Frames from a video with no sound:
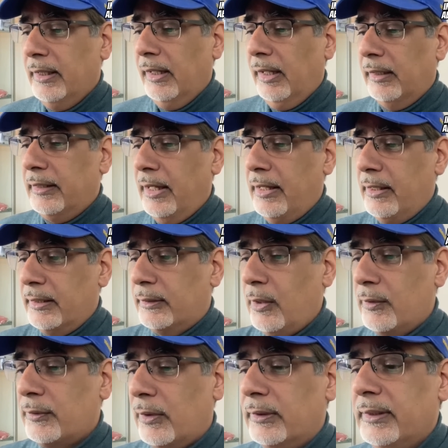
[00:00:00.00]
and it
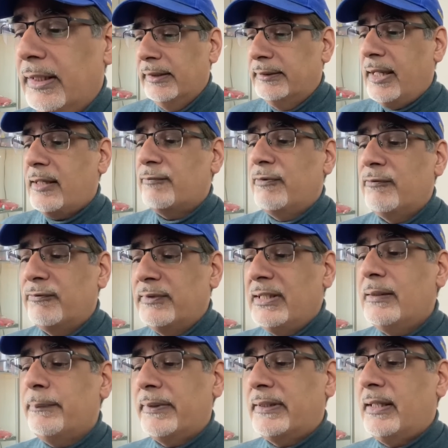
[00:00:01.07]
goes on. Just
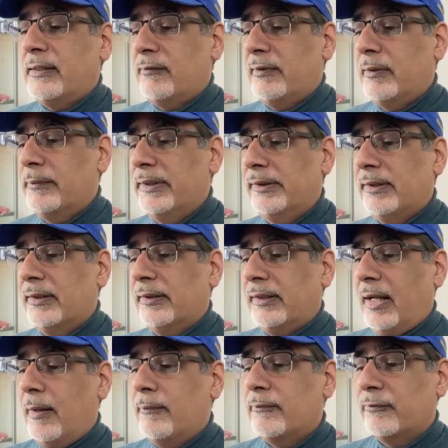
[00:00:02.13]
15% of the emissions
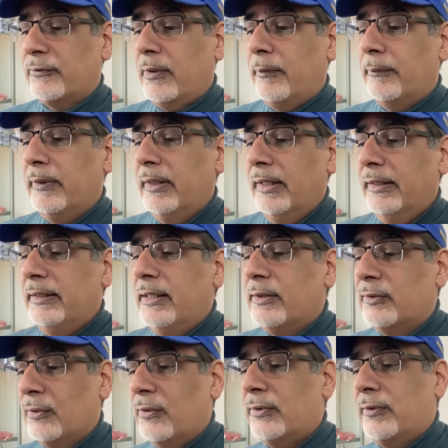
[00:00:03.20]
come from the
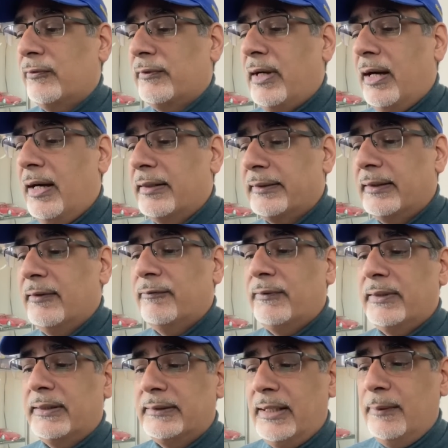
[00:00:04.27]
exhaust of cars, and a
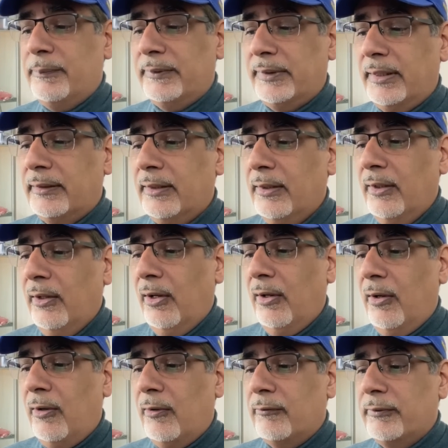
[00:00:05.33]
further 10%
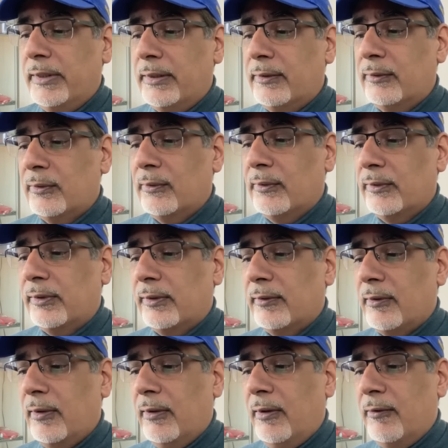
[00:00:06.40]
of exhaust
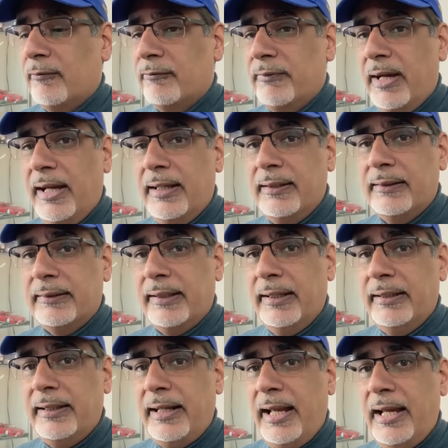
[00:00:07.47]
of vans
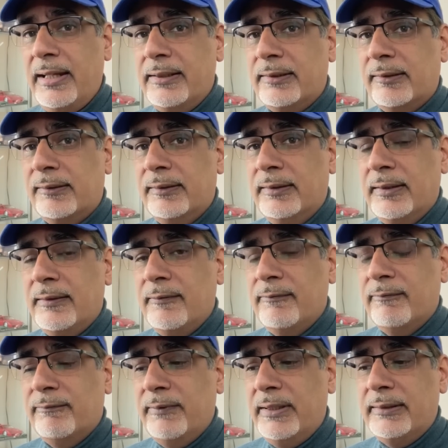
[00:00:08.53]
and
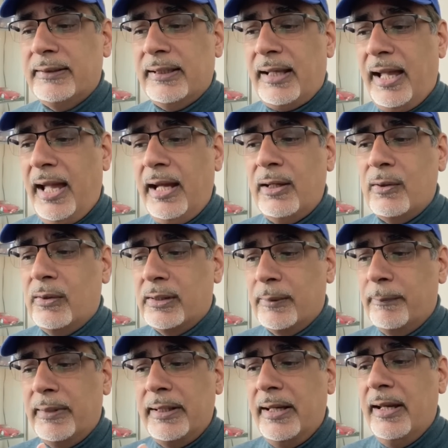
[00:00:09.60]
HGVs. Hang on a
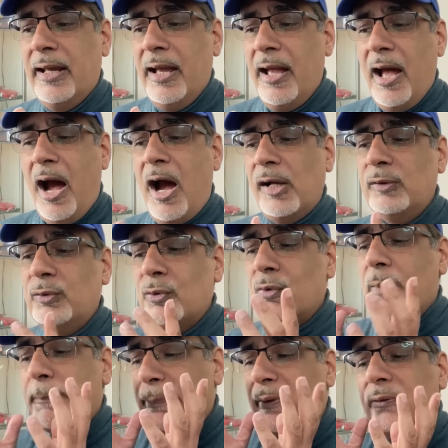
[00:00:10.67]
minute. Are
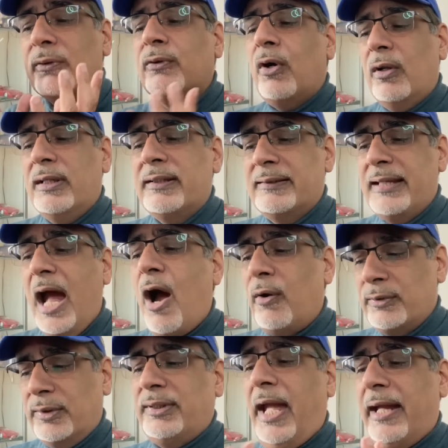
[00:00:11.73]
you, Imperial College, now
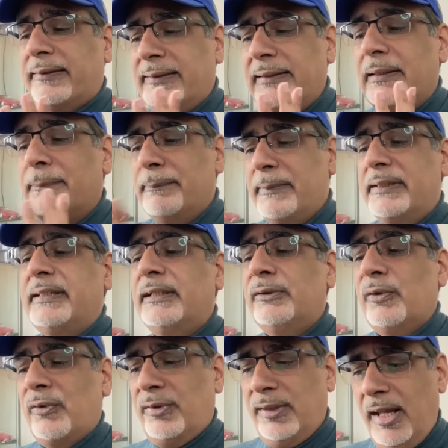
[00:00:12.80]
just actually admitting
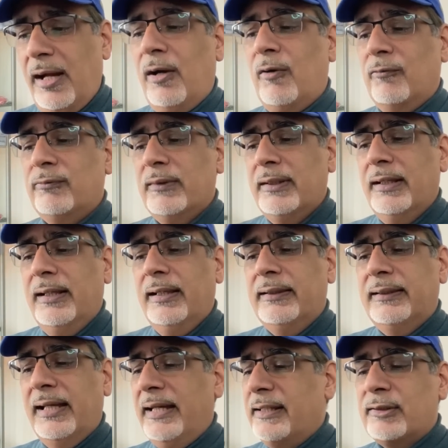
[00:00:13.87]
yourself
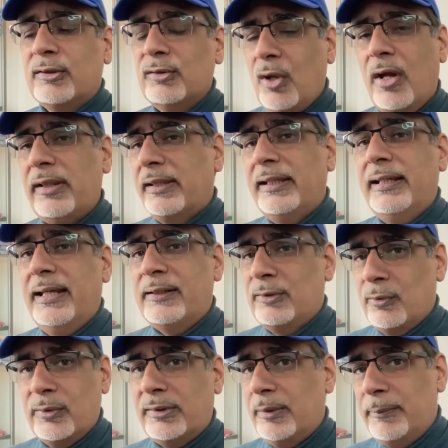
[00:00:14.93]
that it's not the
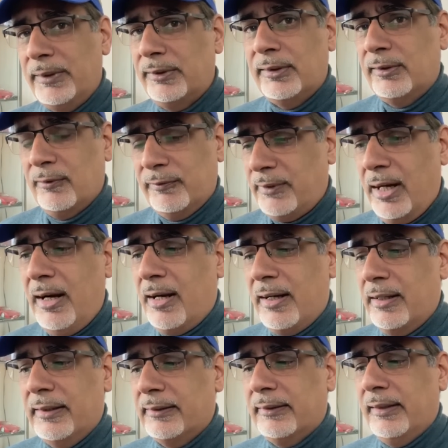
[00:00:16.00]
exhaust emissions of
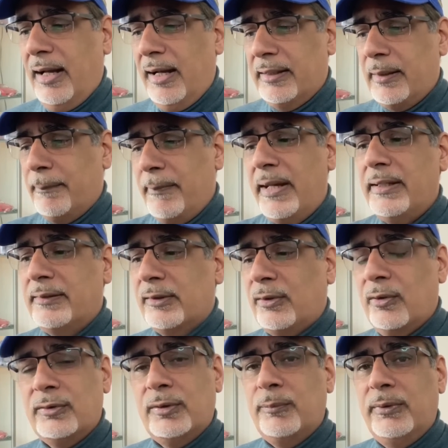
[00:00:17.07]
cars that are the major
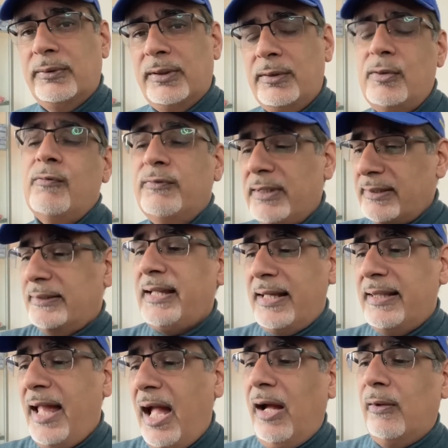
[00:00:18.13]
contributor? You've just
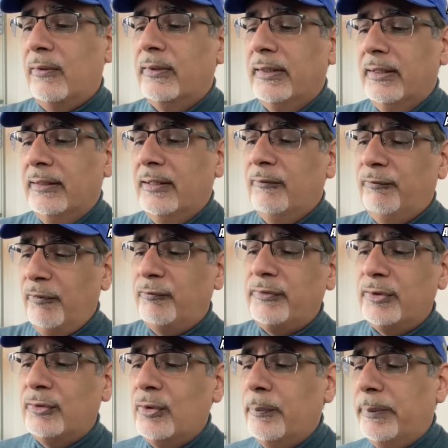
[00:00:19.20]
said now that
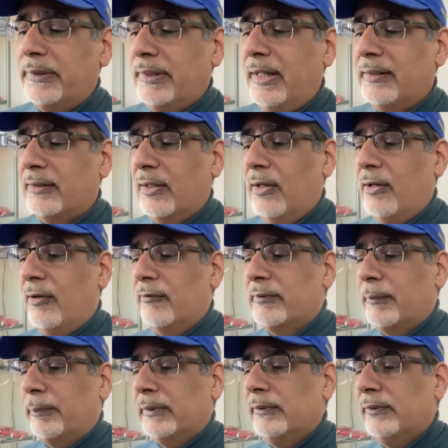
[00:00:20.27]
52% of
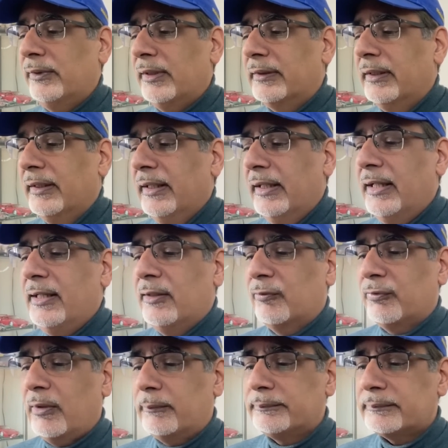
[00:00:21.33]
the pollution is
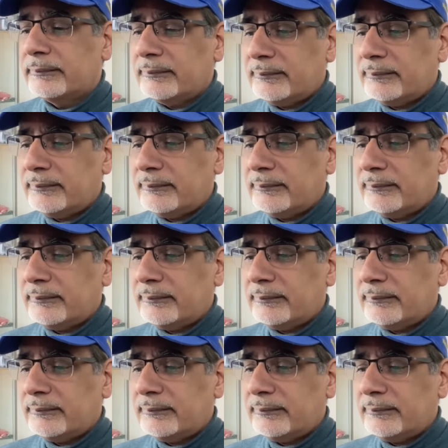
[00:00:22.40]
from